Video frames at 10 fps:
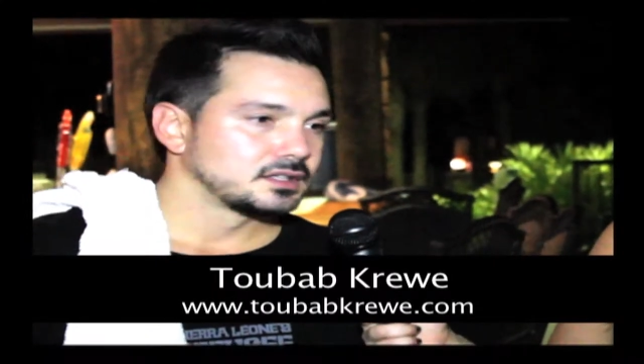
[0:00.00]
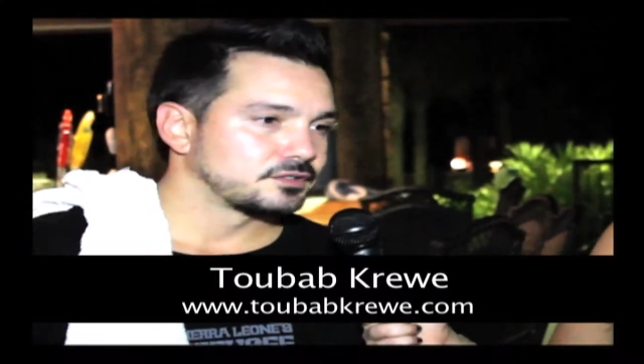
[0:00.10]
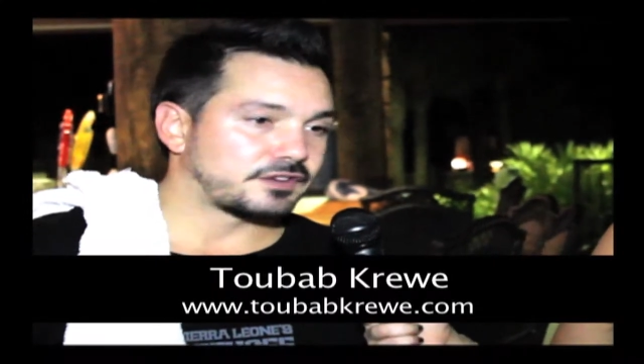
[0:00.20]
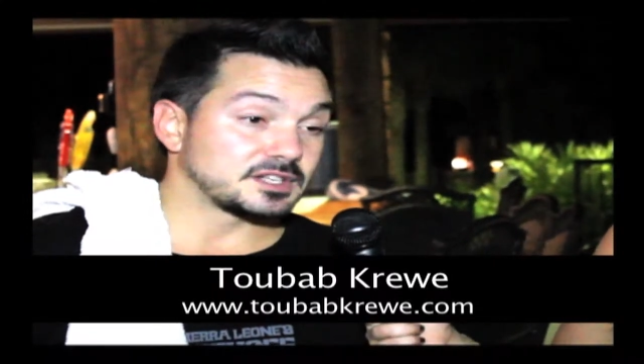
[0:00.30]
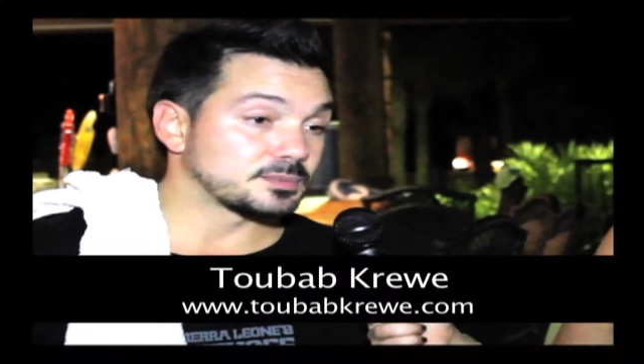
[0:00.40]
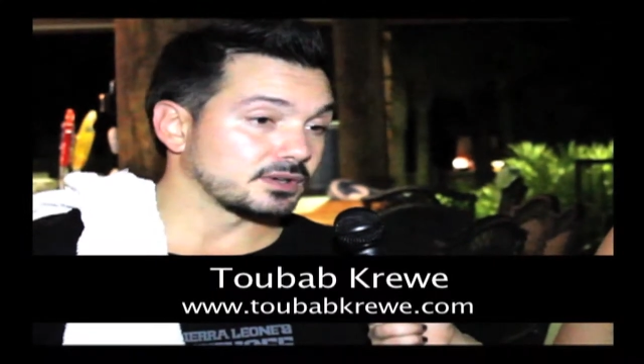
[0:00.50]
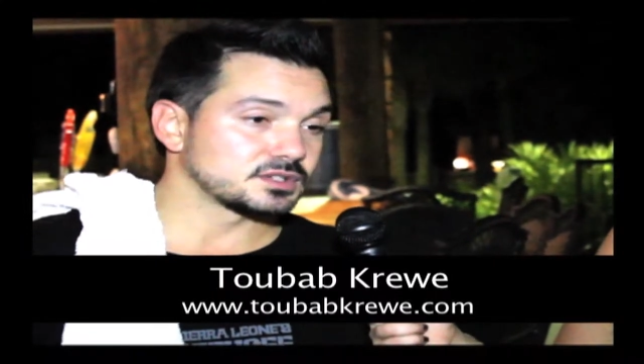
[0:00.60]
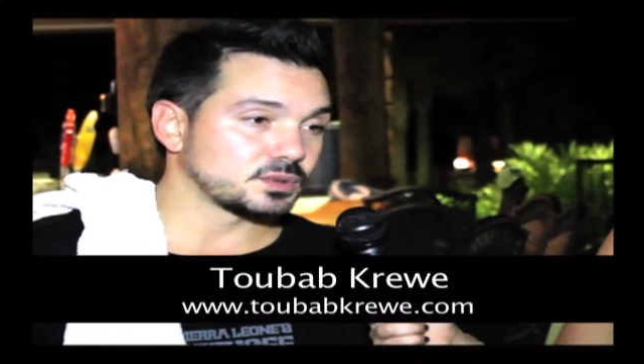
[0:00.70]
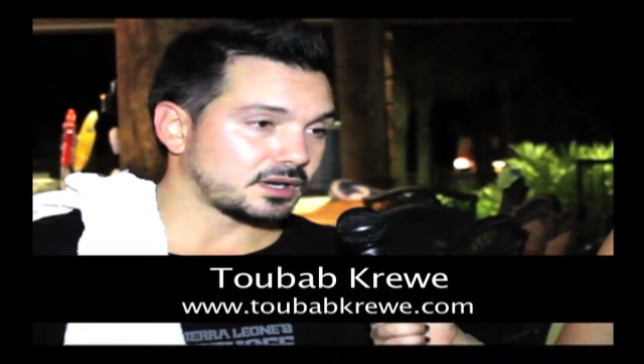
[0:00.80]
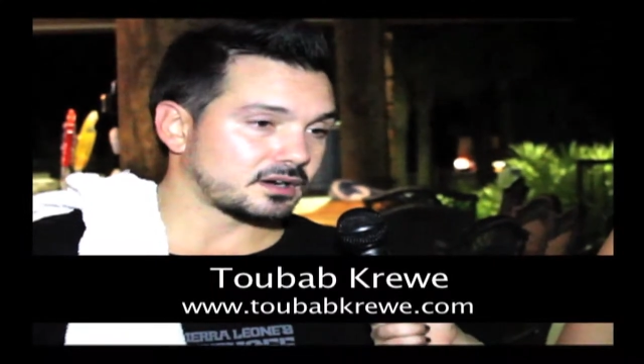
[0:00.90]
Facebook,
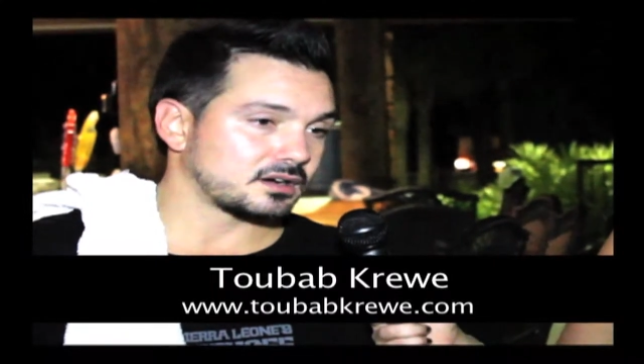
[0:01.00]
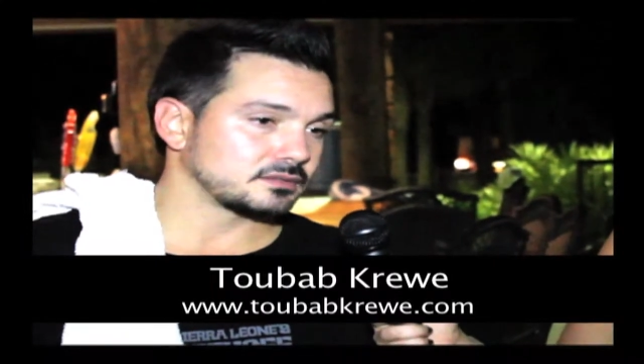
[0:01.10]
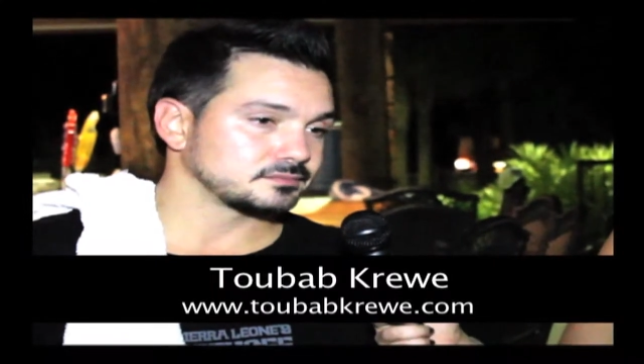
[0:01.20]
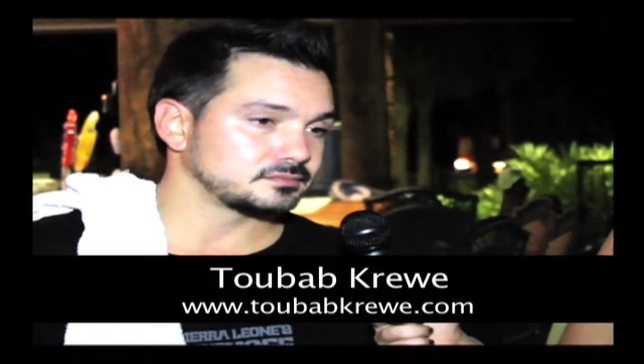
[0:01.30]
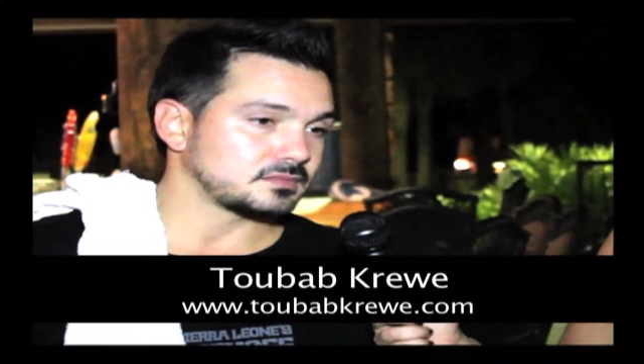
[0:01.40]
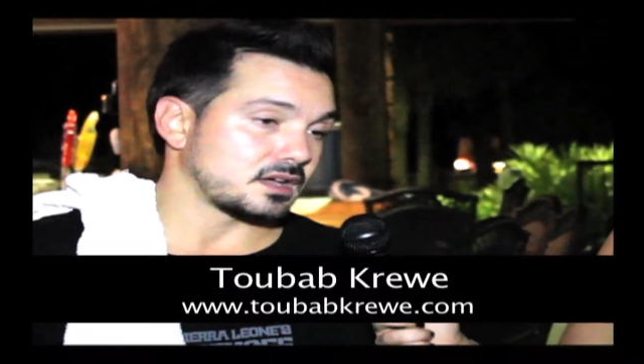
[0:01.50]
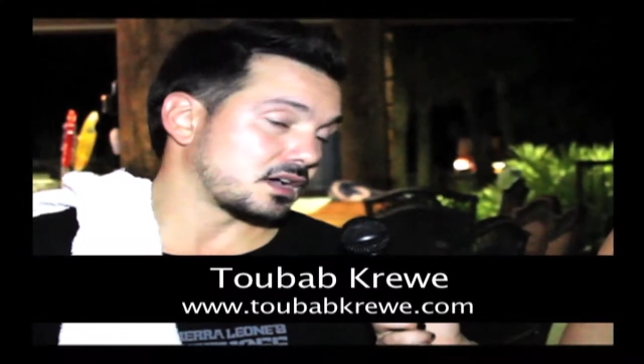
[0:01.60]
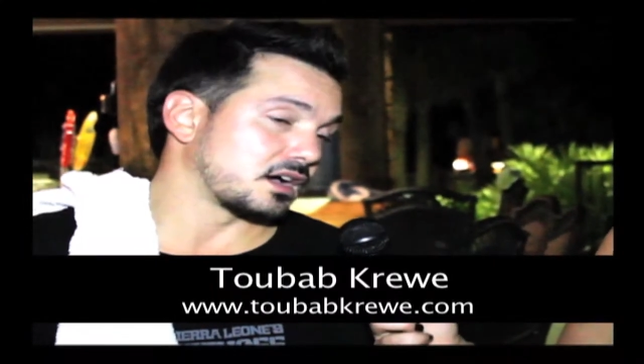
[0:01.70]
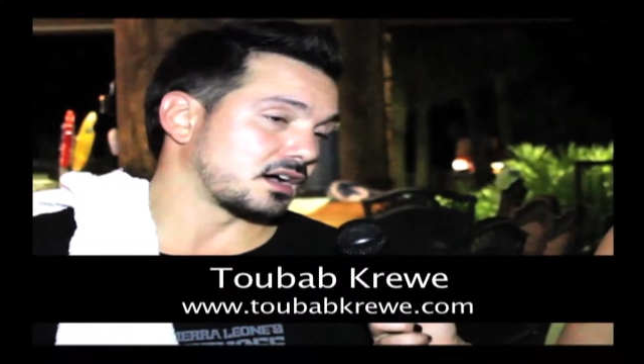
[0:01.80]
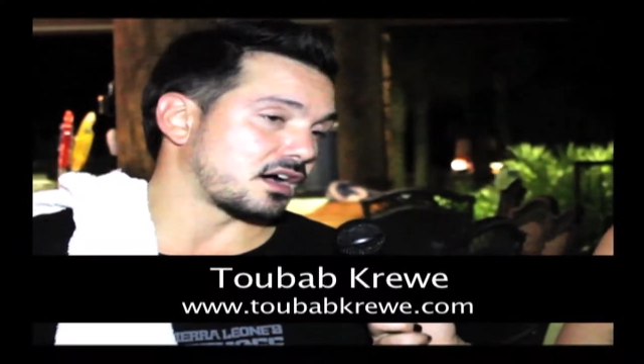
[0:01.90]
Twitter,
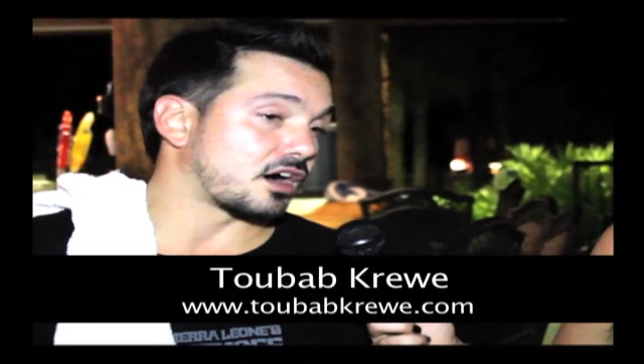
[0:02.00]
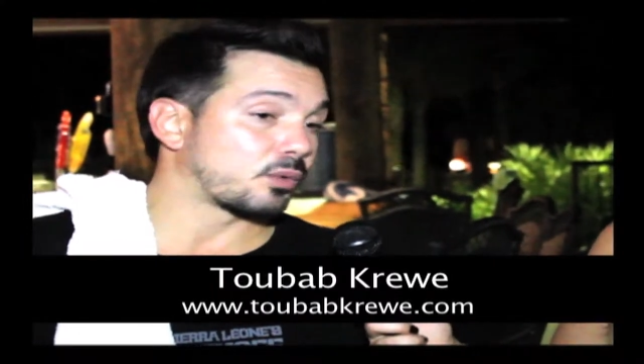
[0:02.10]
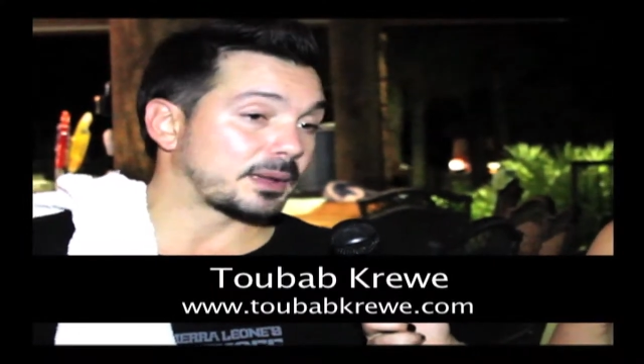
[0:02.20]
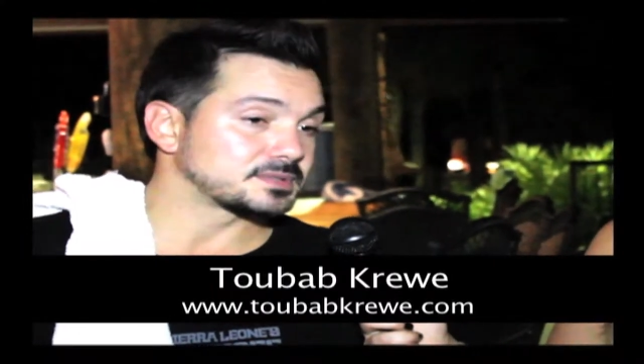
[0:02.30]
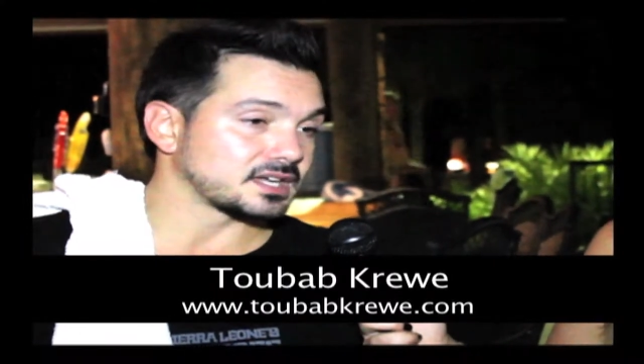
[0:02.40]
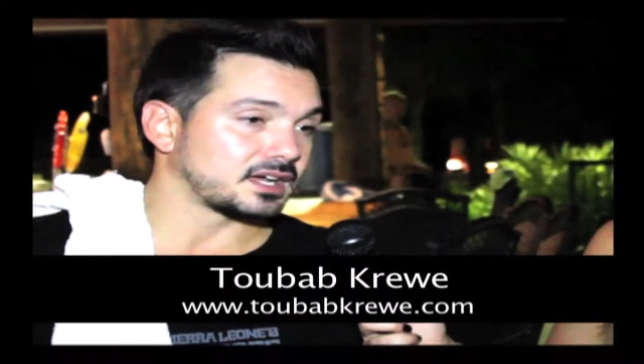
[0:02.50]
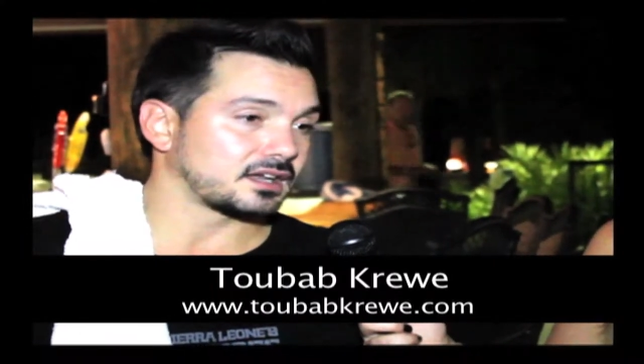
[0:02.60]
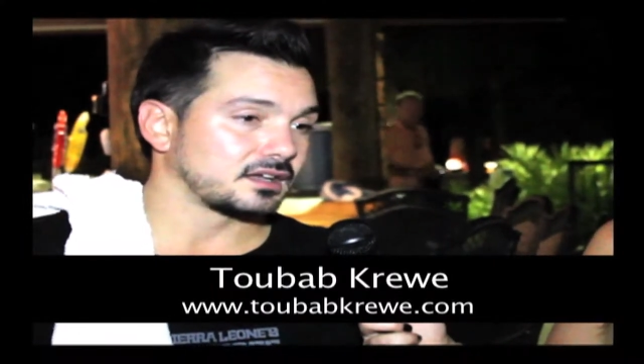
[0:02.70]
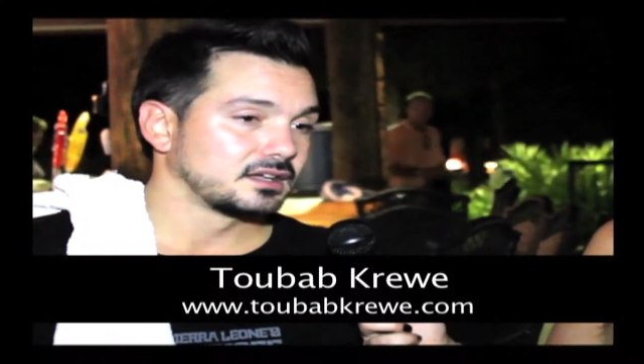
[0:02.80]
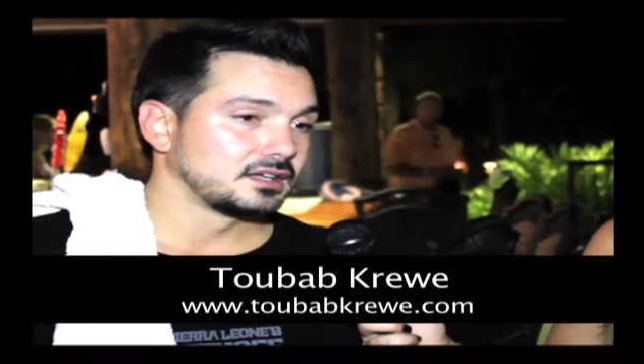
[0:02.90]
uh, our website